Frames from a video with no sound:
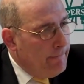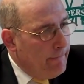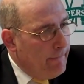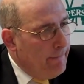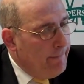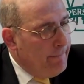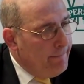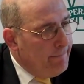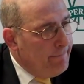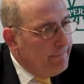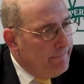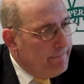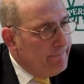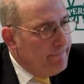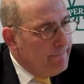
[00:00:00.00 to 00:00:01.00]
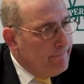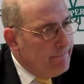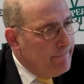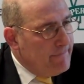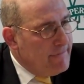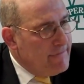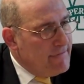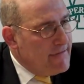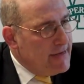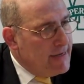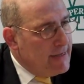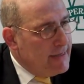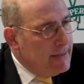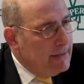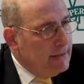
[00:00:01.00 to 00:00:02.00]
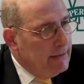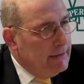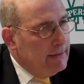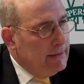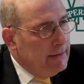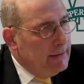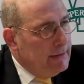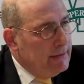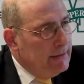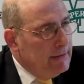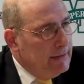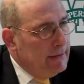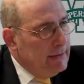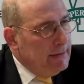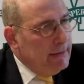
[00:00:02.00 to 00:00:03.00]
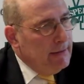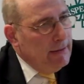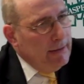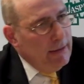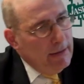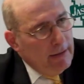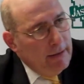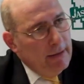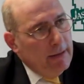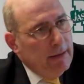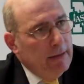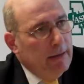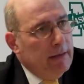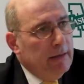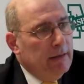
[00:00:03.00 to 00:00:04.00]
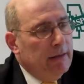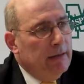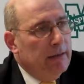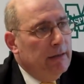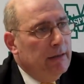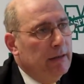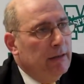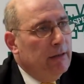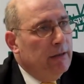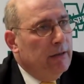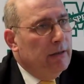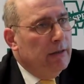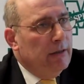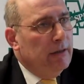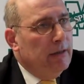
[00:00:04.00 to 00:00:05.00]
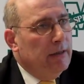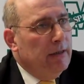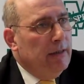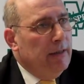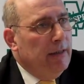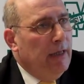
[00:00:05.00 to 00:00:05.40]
Is there anything that you can pinpoint that why Manhattan was able to, able to jump you so early like that?